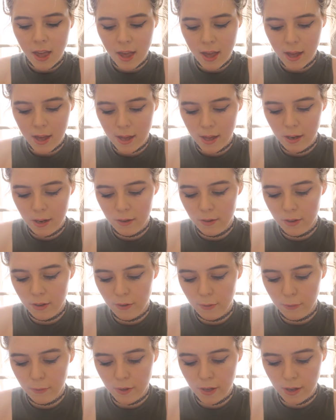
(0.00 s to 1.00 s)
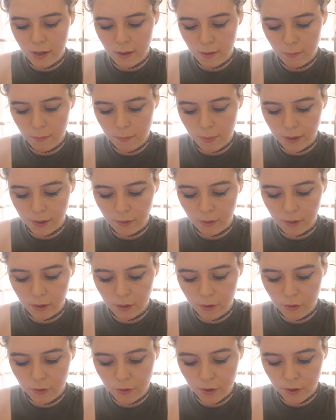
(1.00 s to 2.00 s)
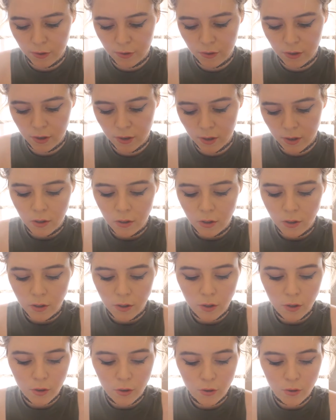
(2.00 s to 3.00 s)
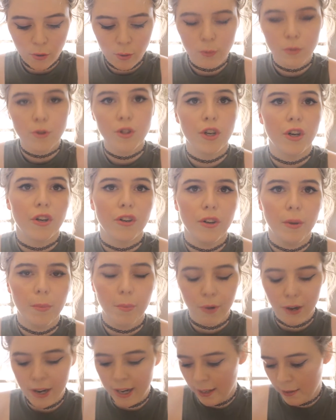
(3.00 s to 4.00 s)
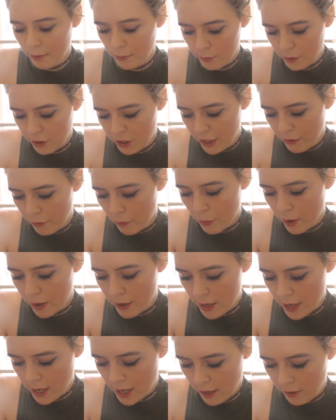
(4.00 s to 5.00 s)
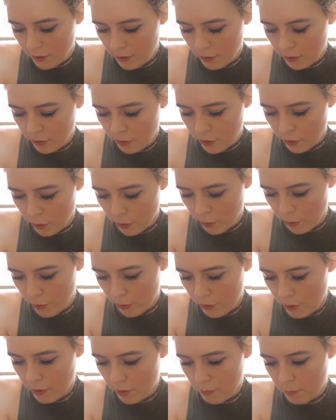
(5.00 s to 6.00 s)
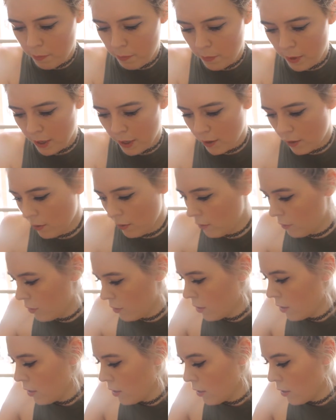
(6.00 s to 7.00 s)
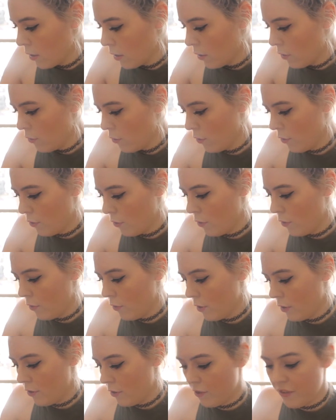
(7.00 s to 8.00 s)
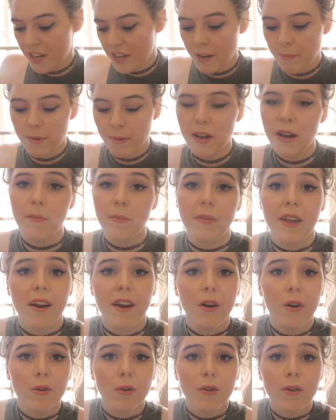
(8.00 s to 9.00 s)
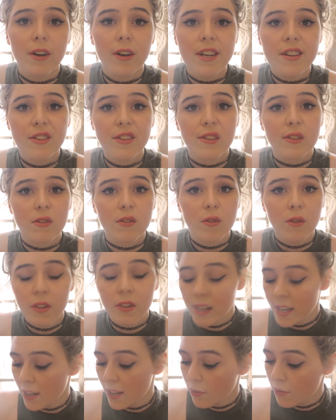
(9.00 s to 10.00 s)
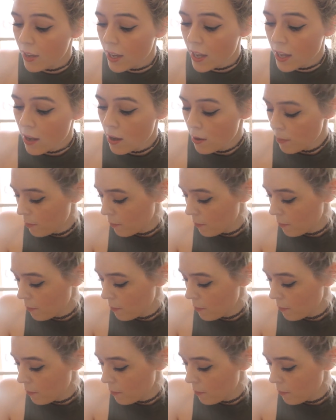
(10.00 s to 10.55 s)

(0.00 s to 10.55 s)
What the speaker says: And this, yeah, basically is just your usual chocolate brown, which everyone needs to own because just use it to deepen up that old crease or the outer V,